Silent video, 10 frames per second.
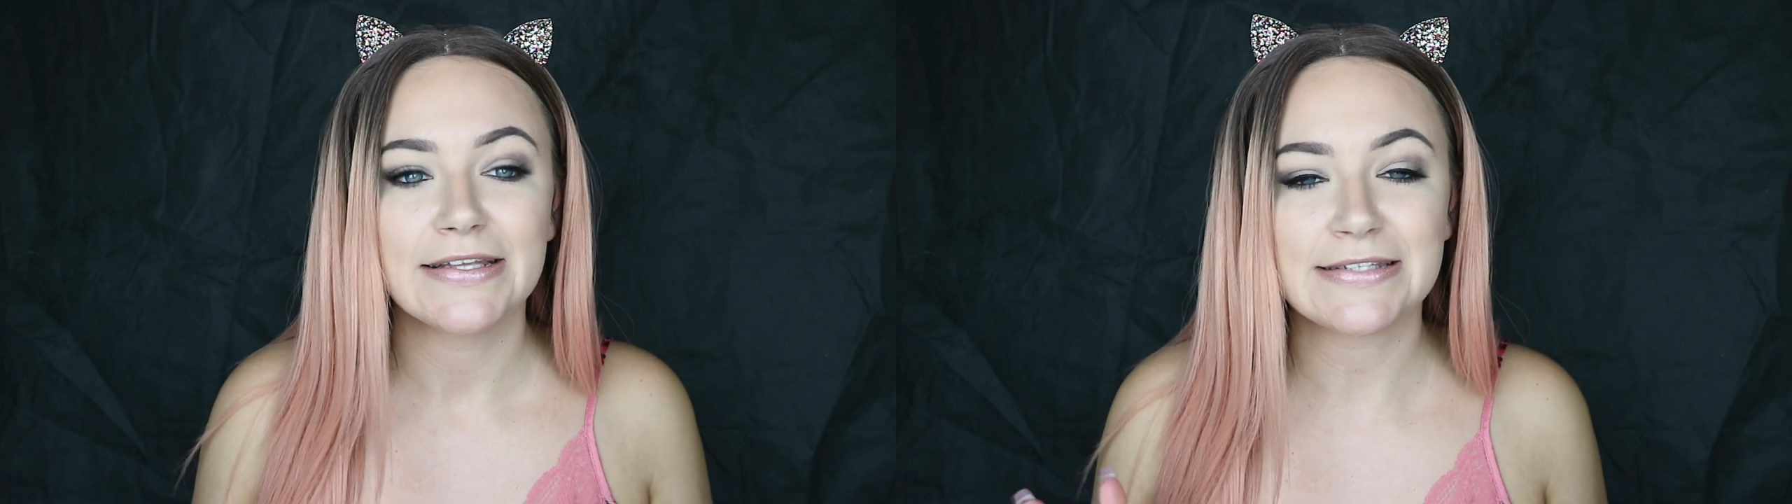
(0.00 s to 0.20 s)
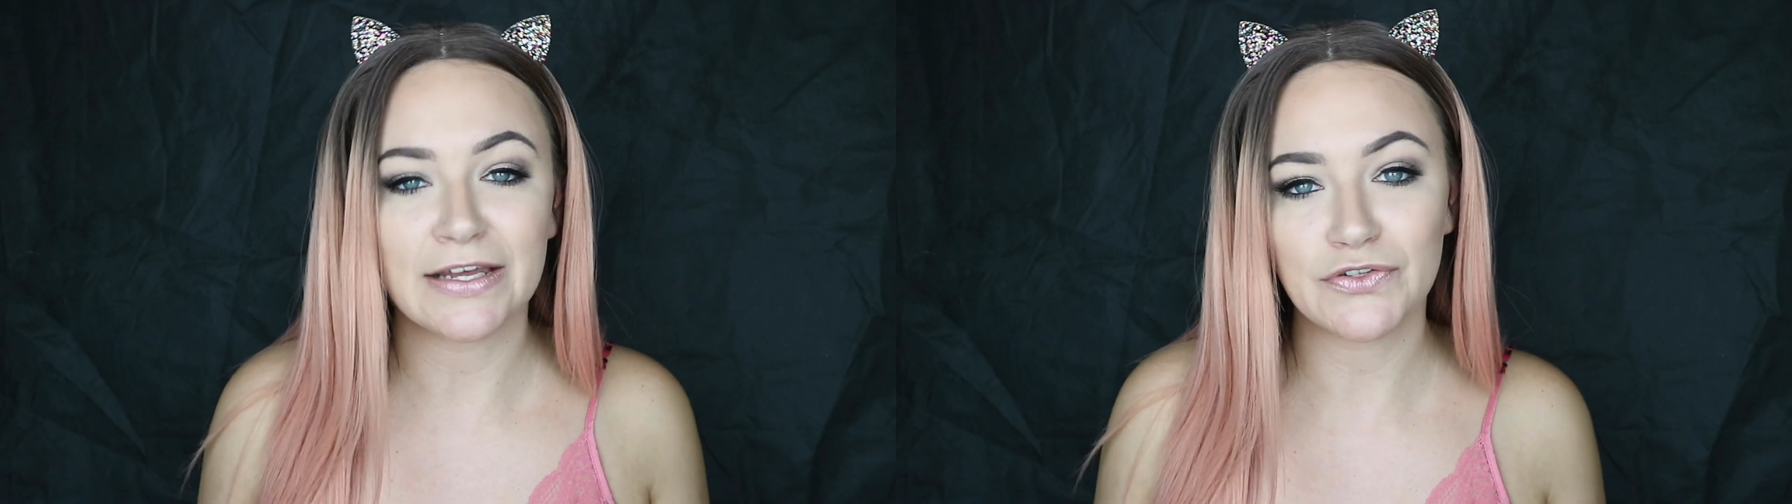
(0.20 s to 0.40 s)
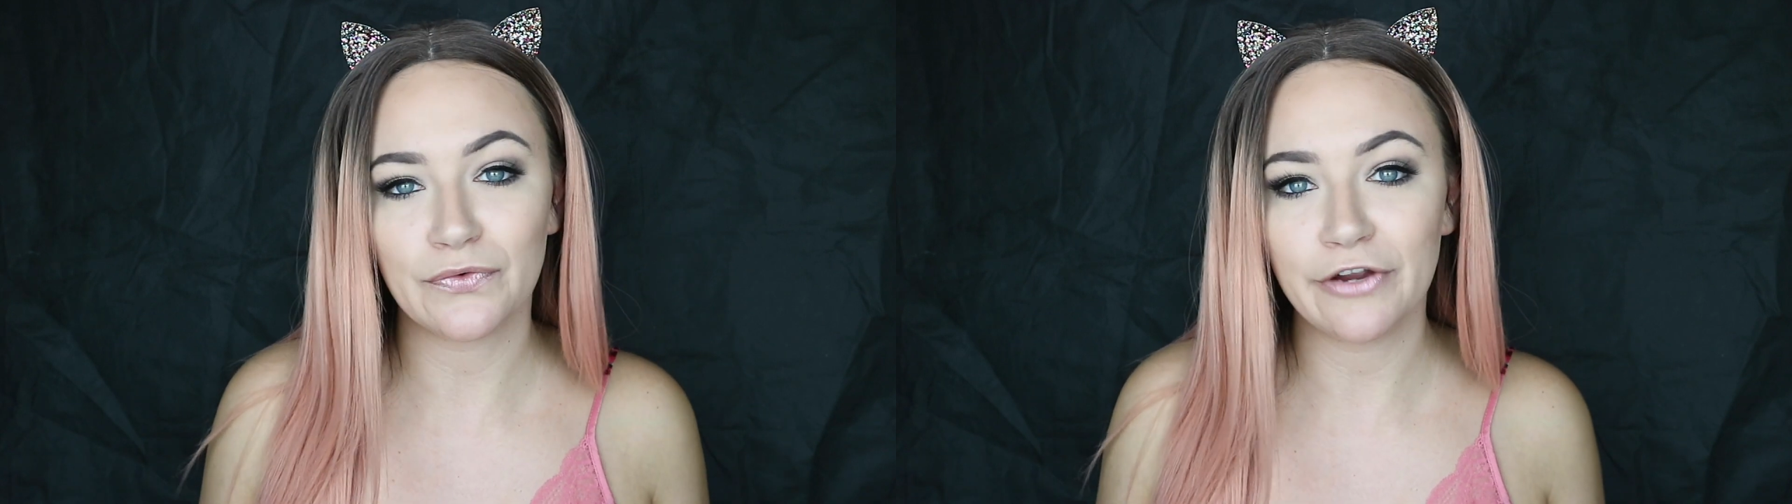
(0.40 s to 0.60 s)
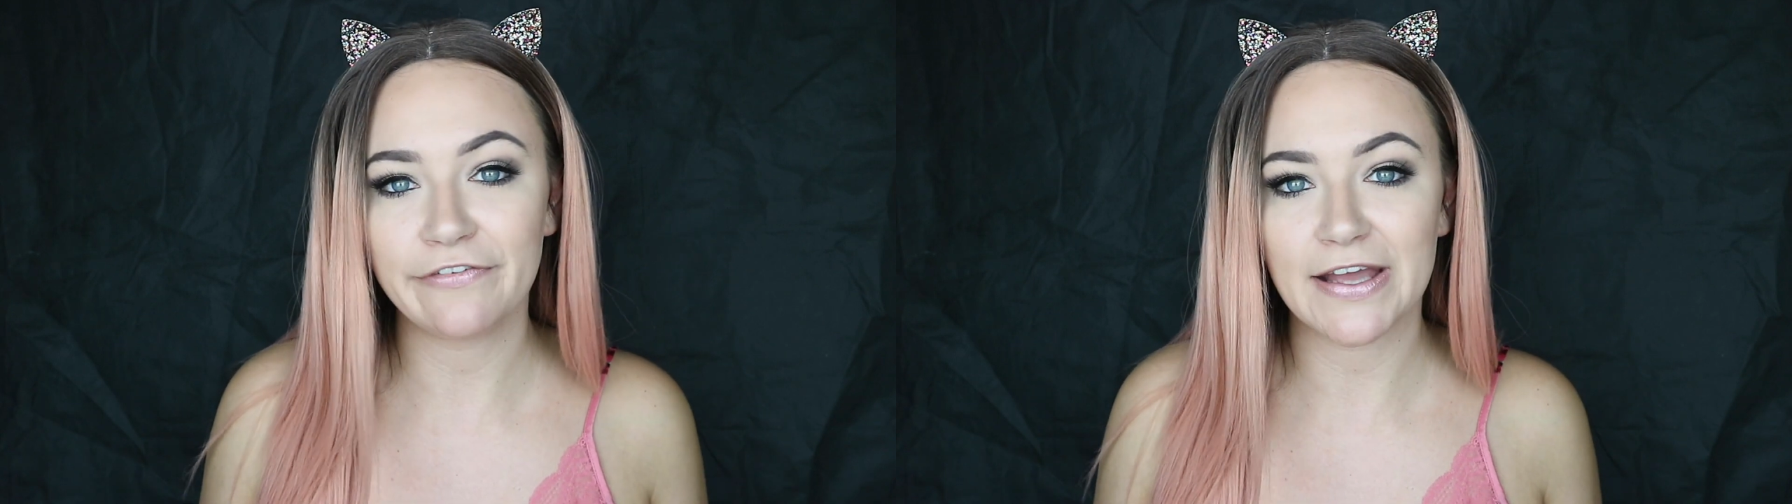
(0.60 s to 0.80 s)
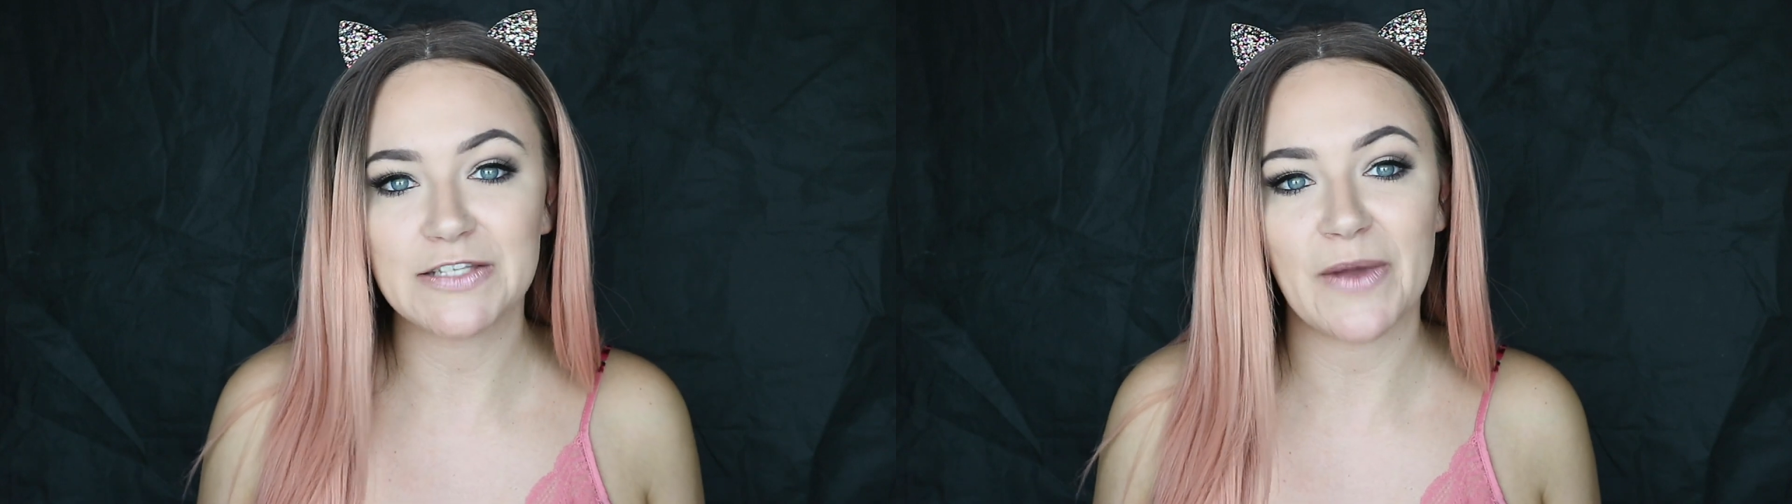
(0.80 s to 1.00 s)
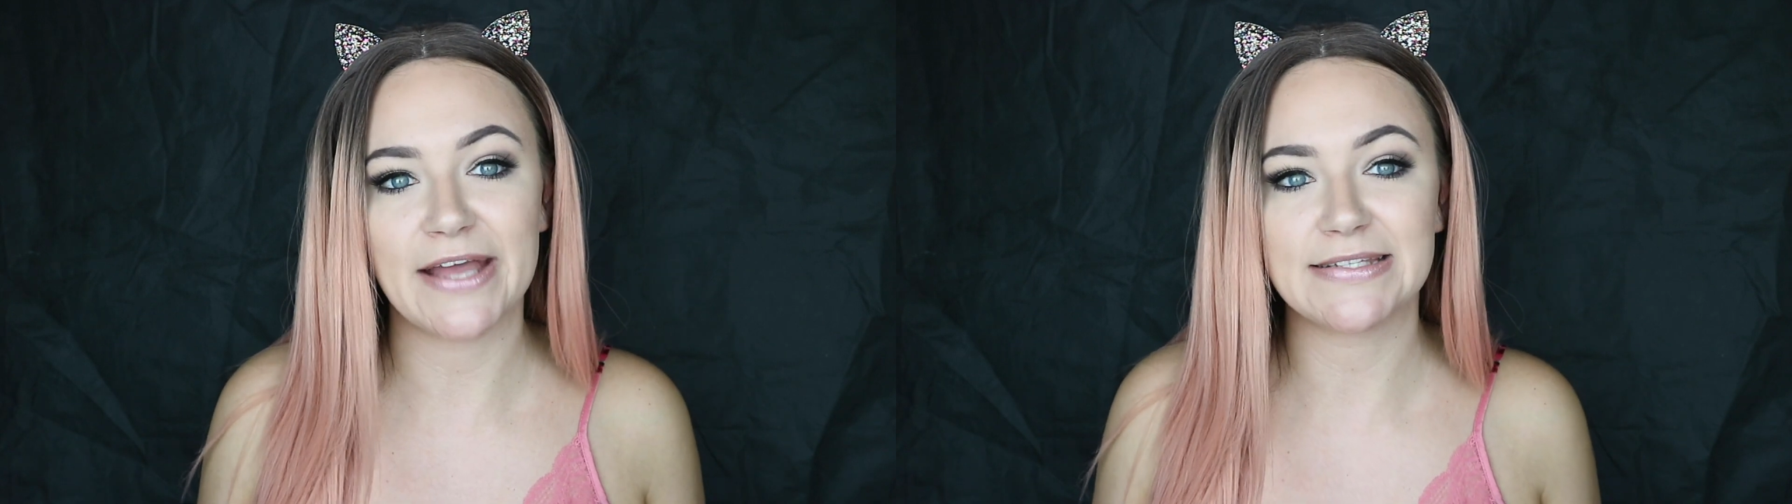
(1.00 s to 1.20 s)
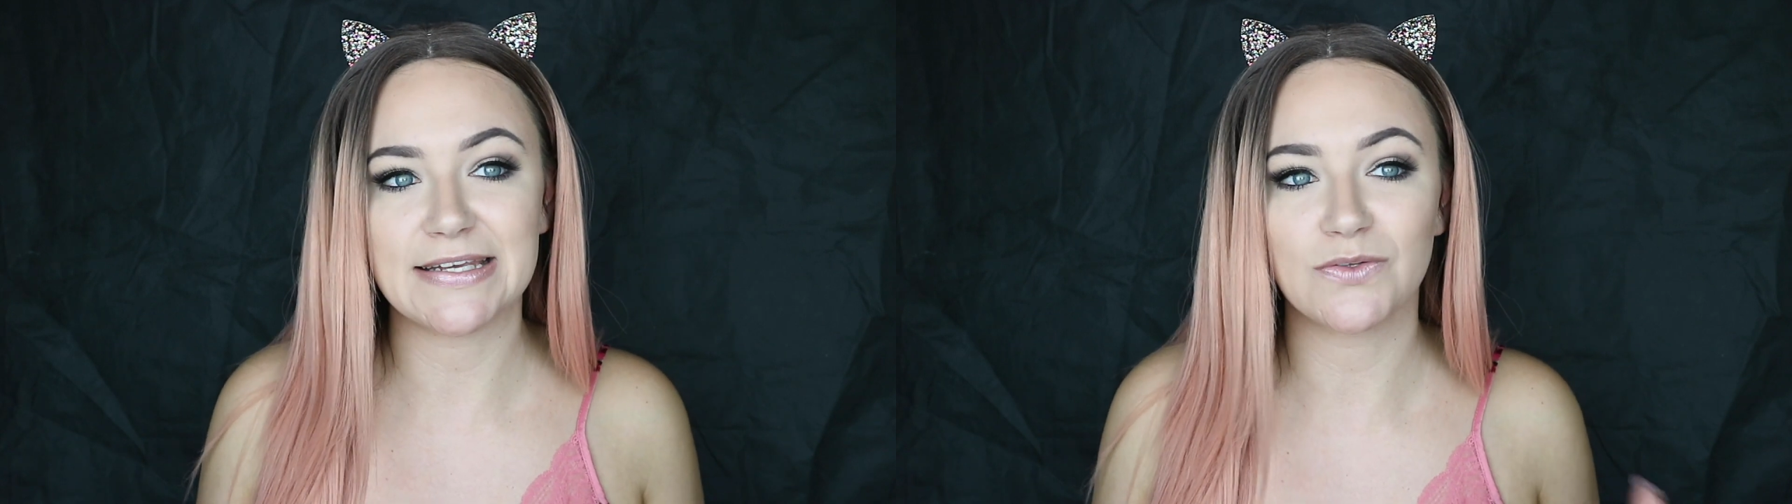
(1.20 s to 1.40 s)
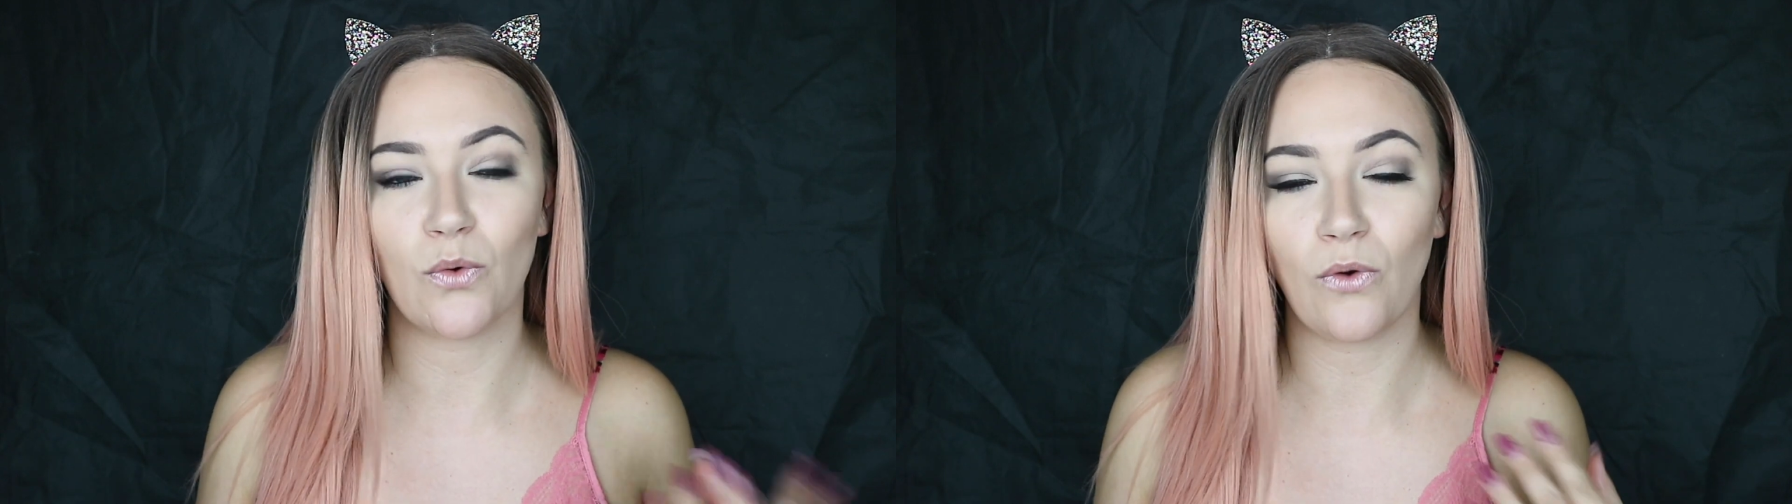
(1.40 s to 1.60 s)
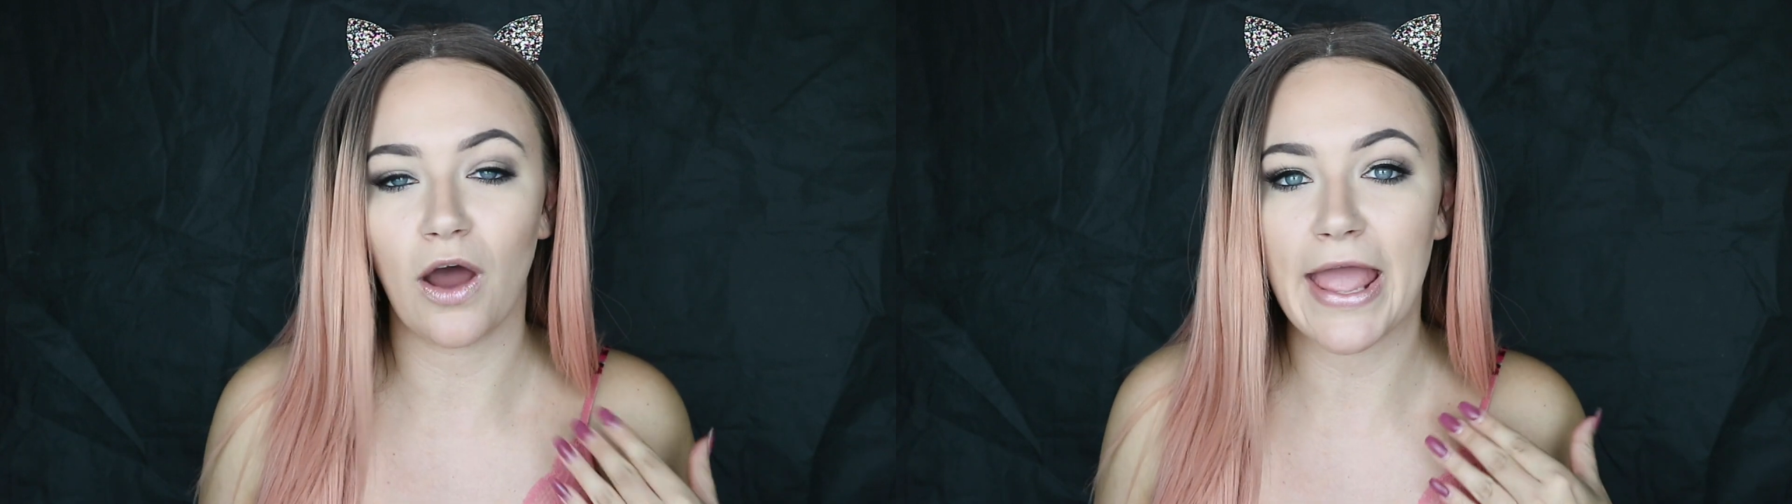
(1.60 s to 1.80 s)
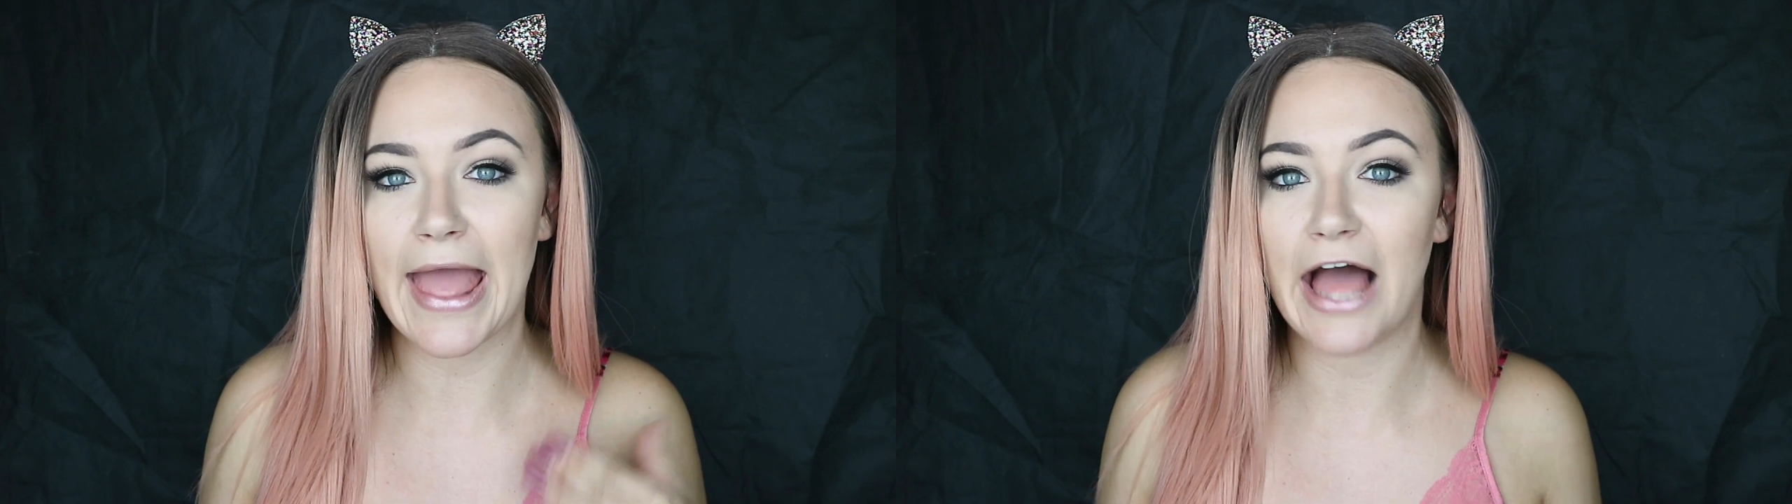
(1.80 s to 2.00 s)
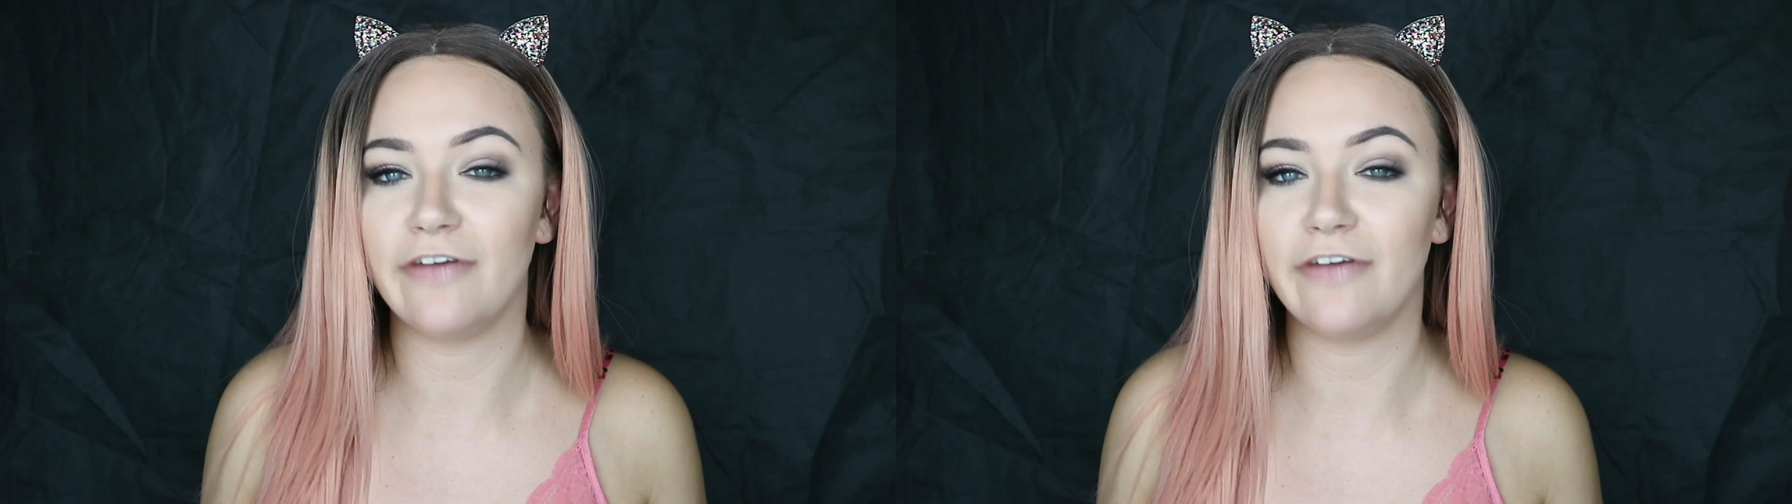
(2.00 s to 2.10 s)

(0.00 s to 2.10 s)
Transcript: Snazaroo face paints is all I